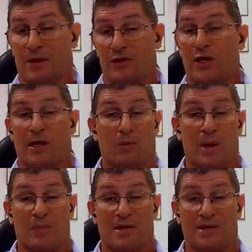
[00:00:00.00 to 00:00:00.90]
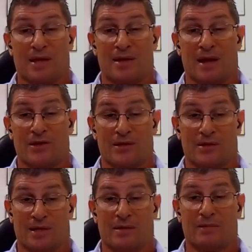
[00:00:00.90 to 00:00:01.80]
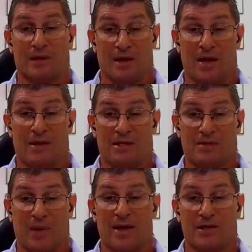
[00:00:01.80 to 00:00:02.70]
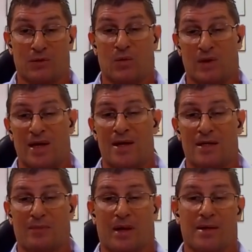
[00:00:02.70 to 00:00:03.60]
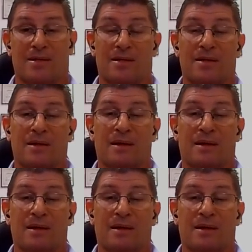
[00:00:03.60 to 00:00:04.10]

nuclear weapons detonations in space or near space,